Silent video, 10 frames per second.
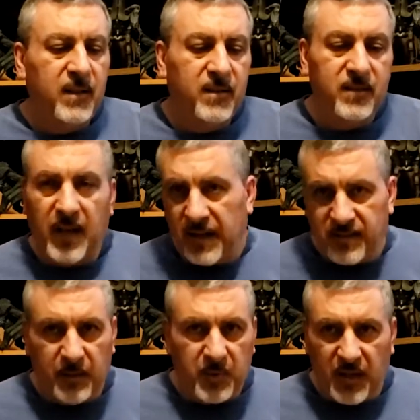Exact
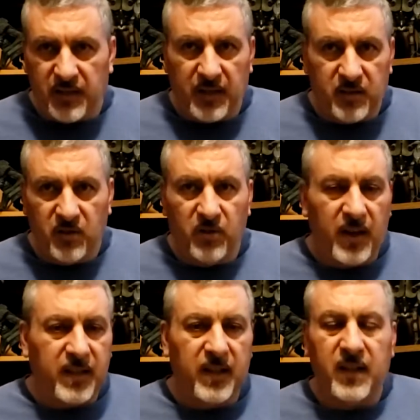same content. You're not
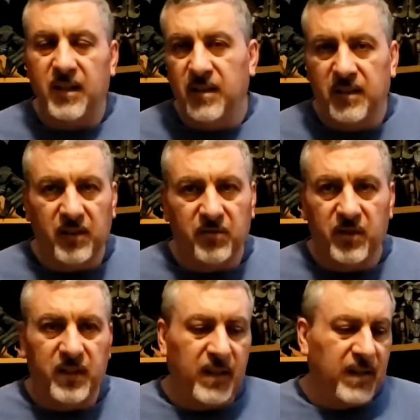getting anything different.
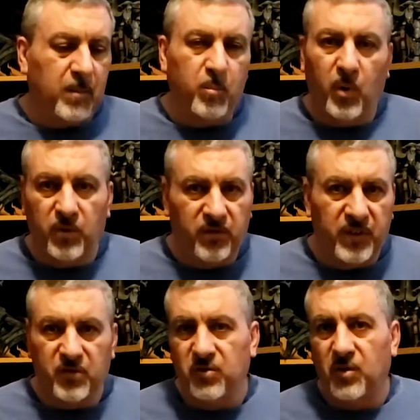You're not getting bonus
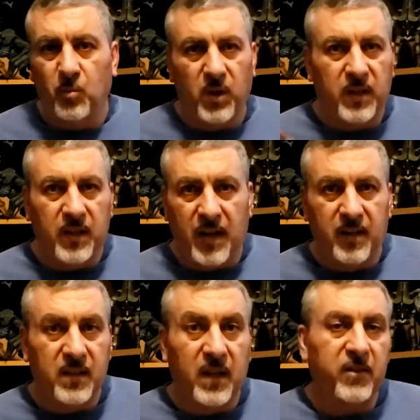features on one and on
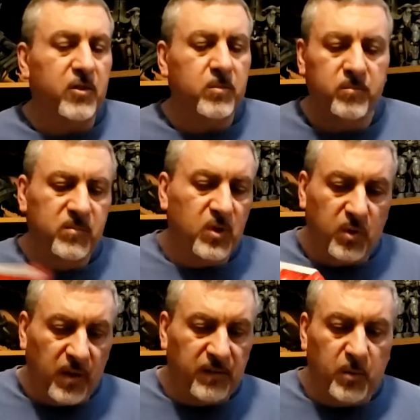the other. So you
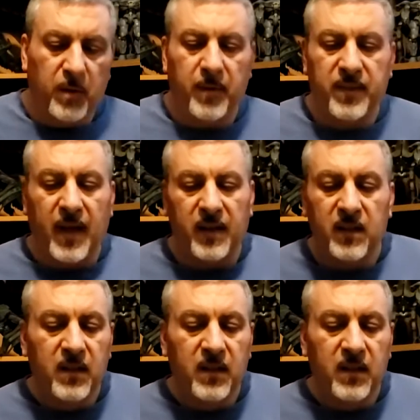don't have to worry about that.